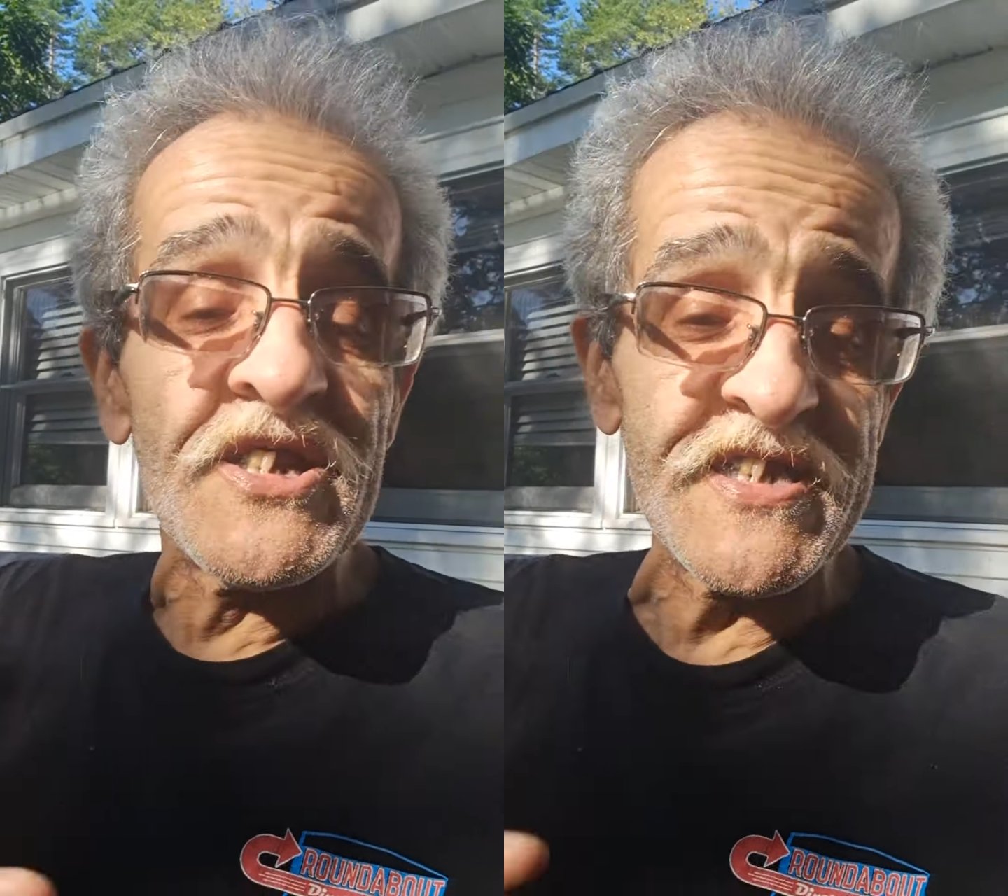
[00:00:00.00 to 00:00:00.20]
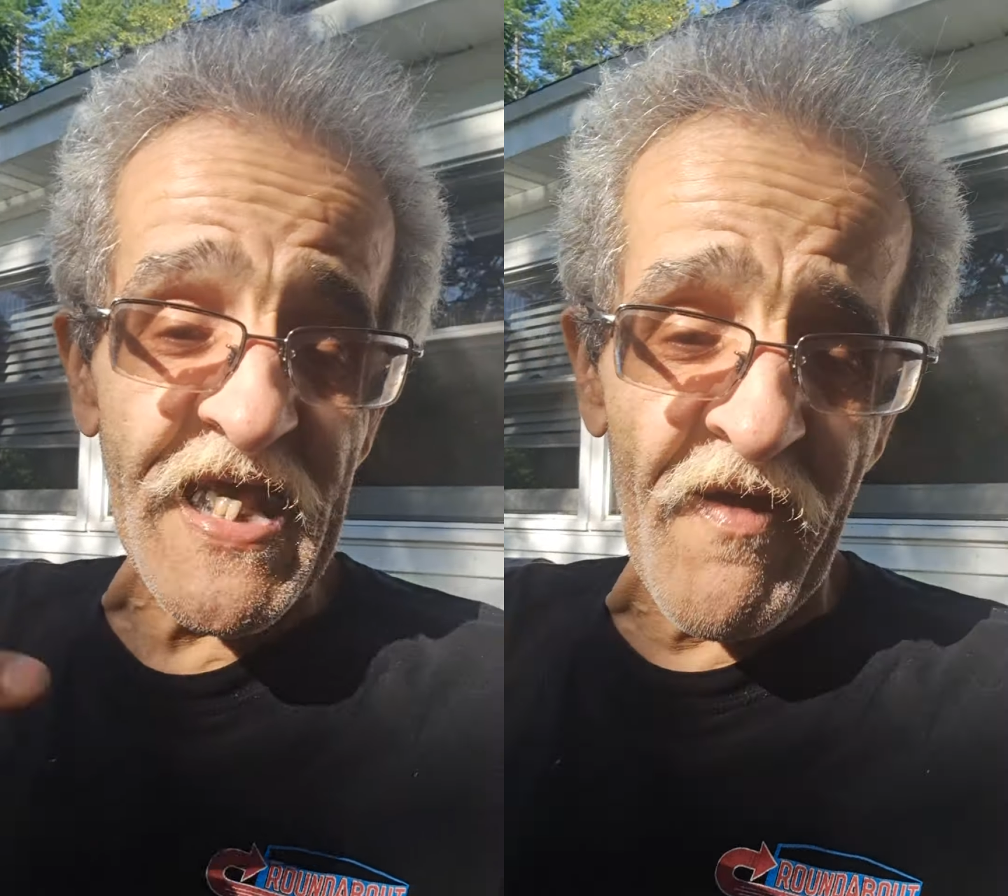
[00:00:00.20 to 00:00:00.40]

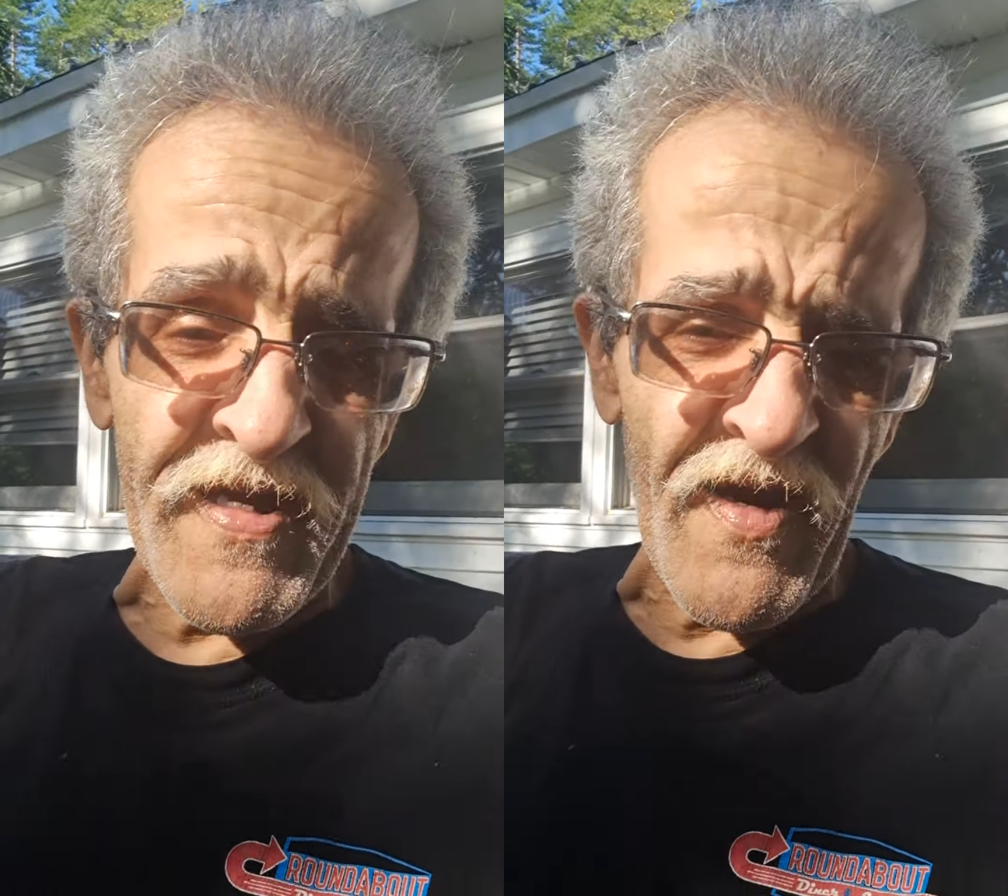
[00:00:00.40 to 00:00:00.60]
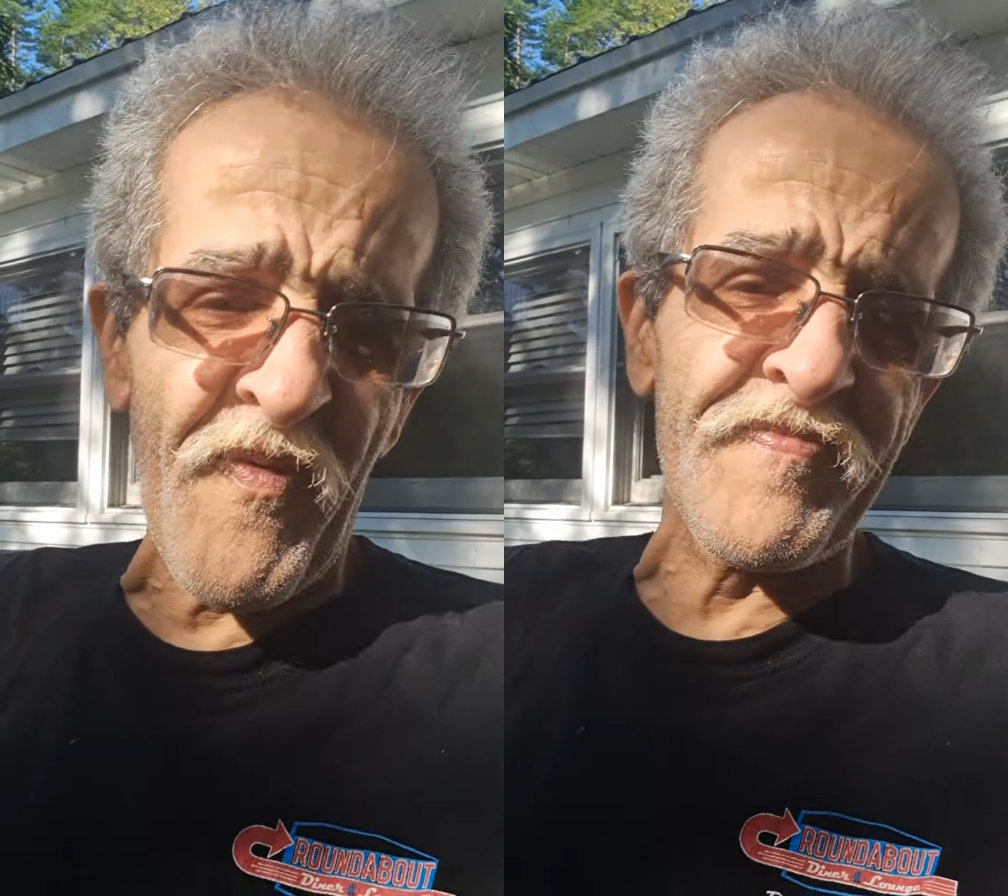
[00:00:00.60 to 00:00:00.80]
She's out
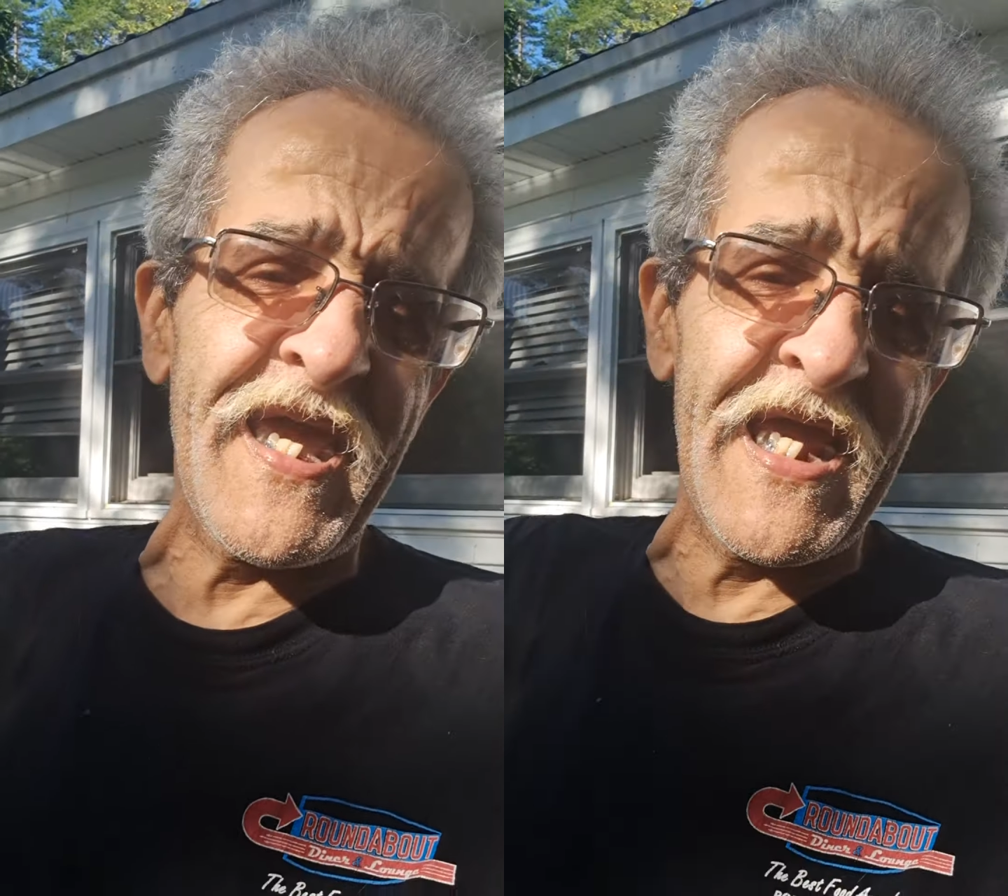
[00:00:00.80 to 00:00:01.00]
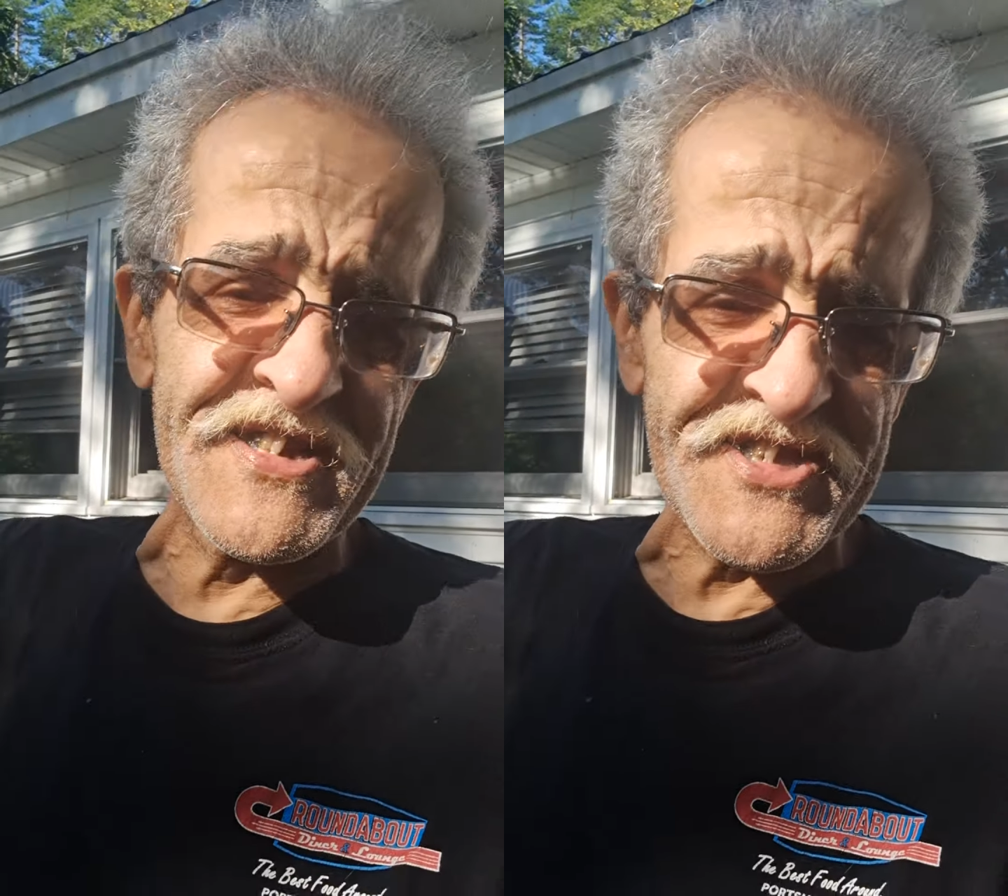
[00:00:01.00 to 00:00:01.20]
here from
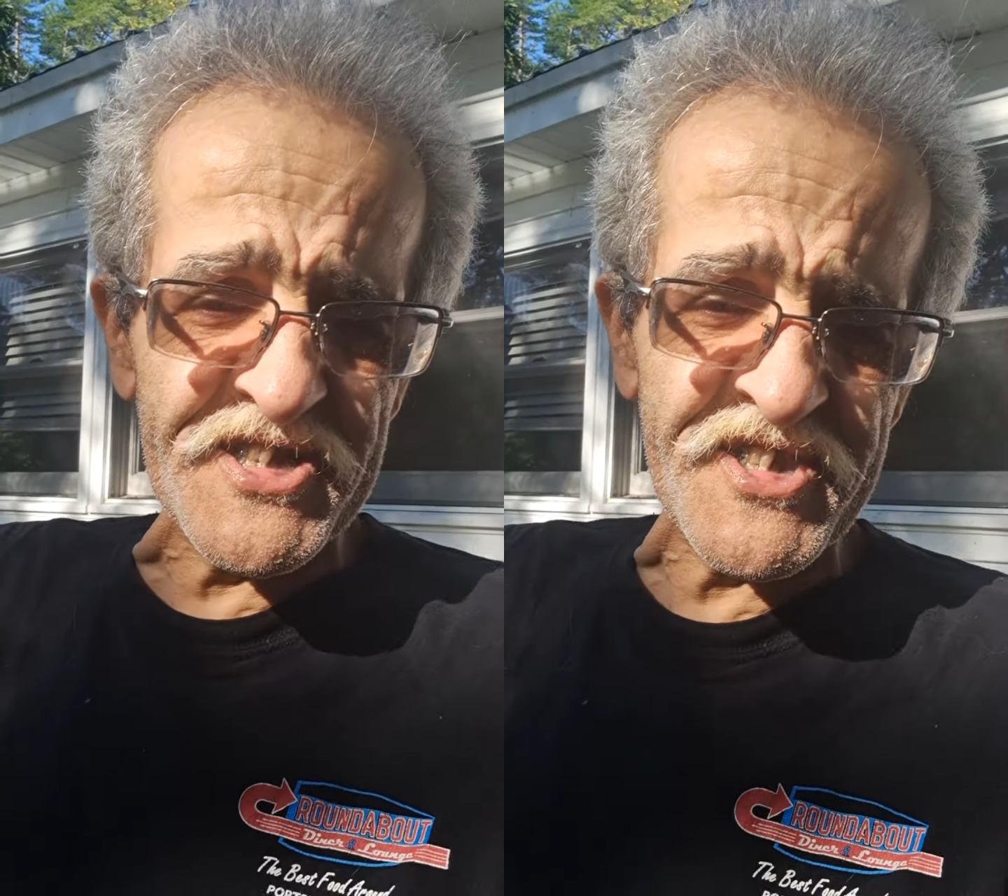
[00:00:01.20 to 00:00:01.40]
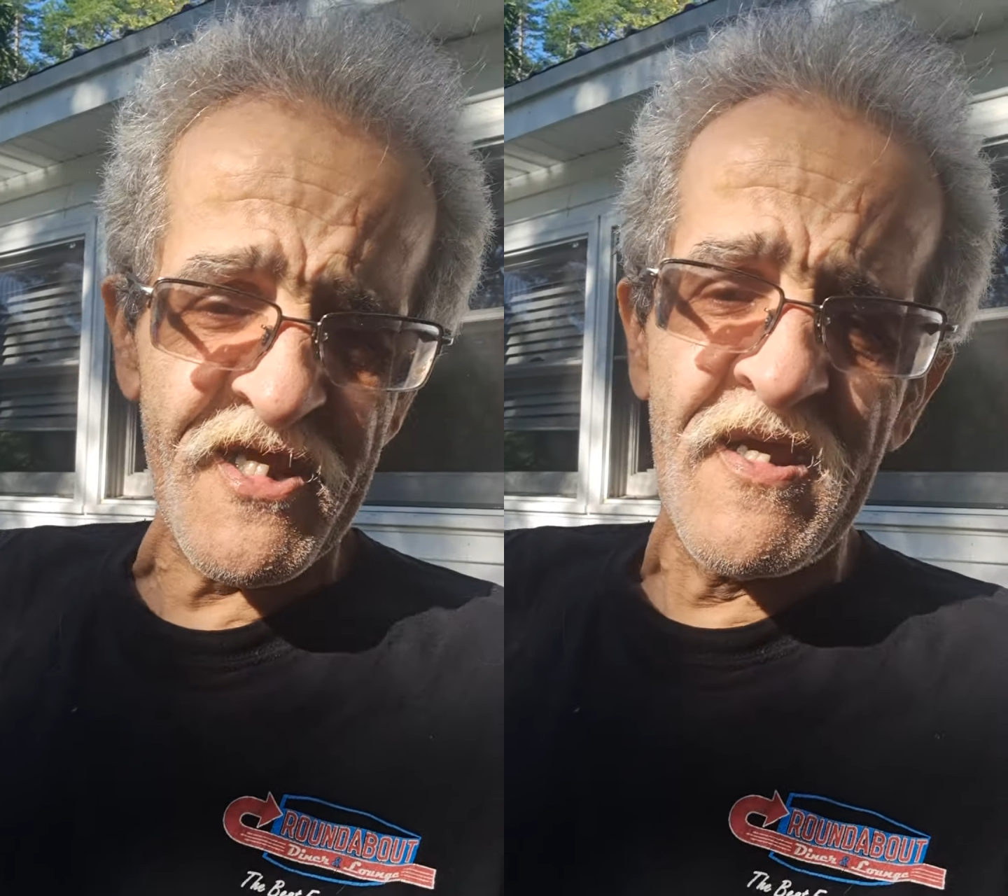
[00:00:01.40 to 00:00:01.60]

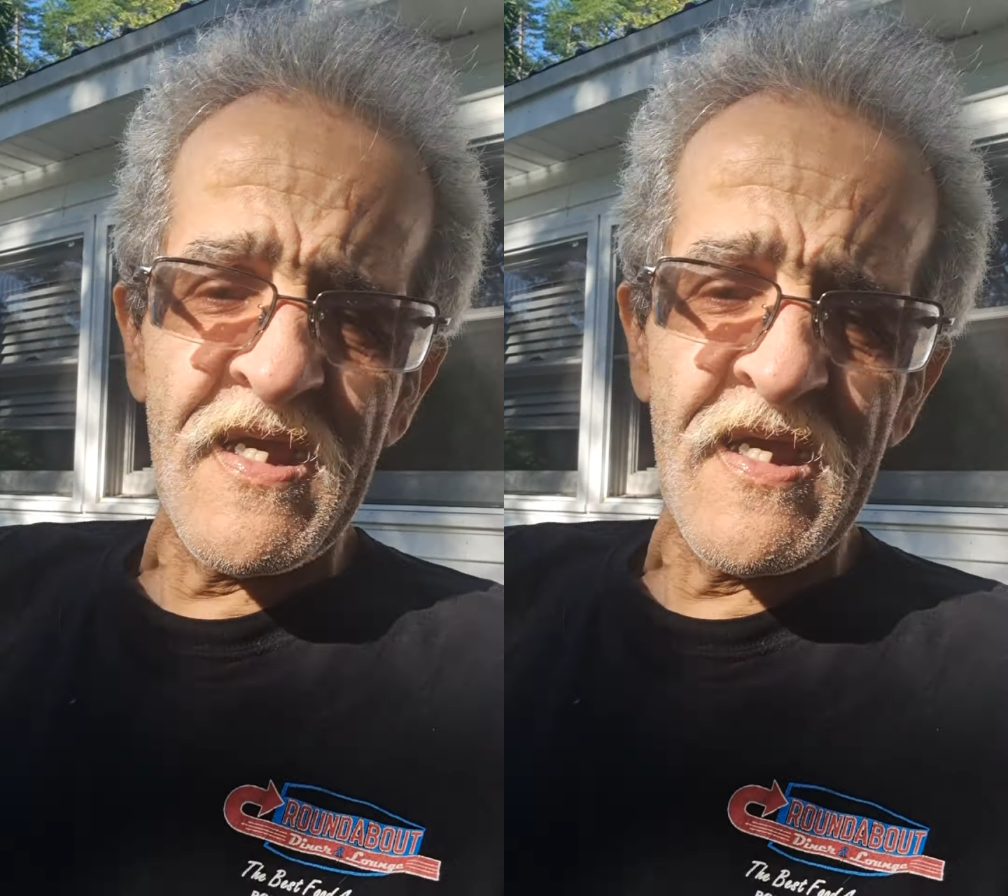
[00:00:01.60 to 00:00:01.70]
Kansas,